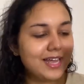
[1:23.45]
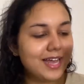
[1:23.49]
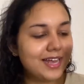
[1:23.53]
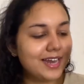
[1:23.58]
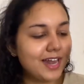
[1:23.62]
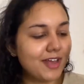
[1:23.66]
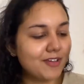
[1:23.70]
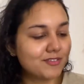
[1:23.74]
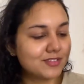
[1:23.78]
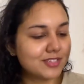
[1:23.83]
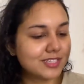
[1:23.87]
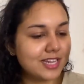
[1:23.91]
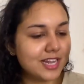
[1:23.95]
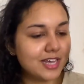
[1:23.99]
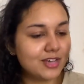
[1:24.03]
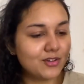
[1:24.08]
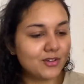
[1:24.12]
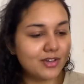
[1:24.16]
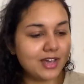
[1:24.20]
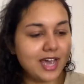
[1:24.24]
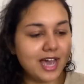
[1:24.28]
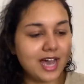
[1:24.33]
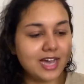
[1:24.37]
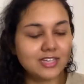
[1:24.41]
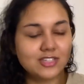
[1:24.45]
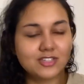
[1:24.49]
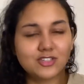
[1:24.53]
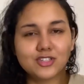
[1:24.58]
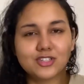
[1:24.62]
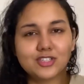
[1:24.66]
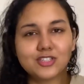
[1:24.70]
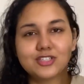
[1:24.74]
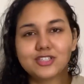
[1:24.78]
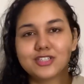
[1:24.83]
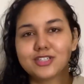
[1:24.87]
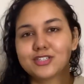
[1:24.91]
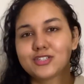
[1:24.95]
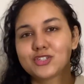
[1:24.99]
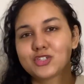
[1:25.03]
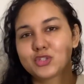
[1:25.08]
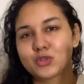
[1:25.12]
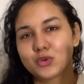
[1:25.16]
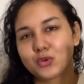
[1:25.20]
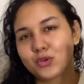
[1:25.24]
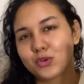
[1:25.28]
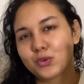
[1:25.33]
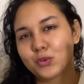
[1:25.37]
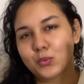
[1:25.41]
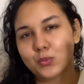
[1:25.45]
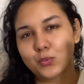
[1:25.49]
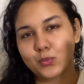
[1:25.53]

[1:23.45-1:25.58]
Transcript: And I was like, okay, I should just show you